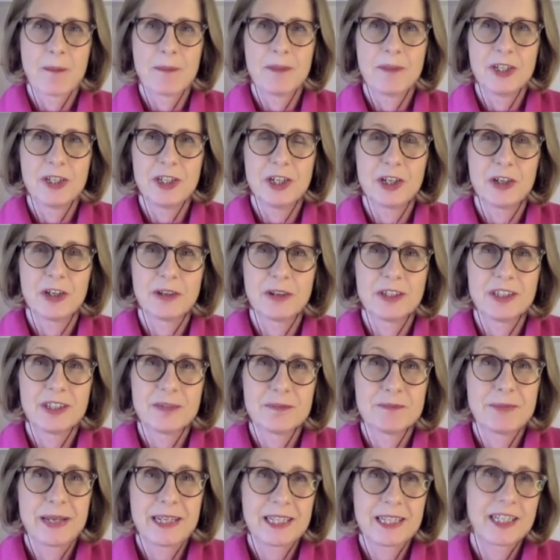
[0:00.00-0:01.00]
you know,
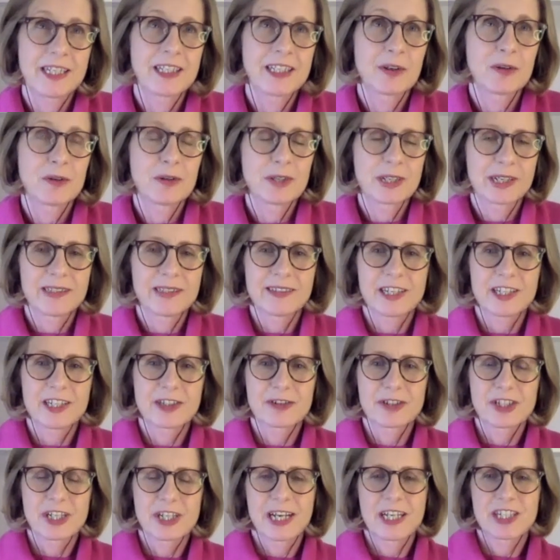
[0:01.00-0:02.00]
making
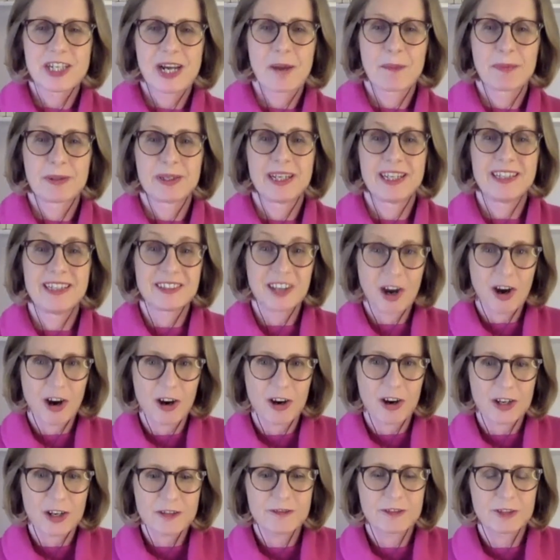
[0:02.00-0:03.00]
organizational change happen is
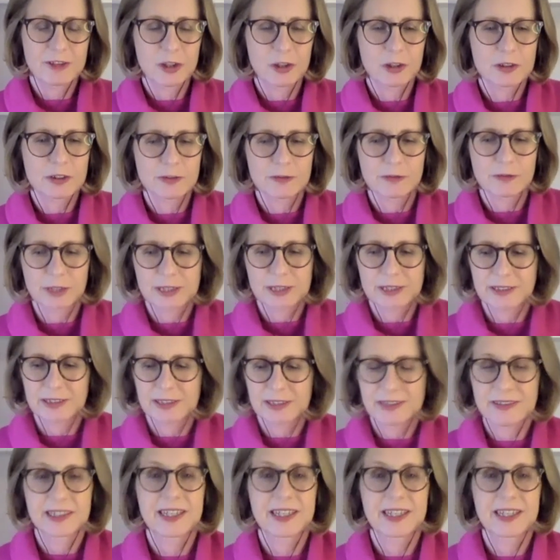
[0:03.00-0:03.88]
hard for lots of reasons.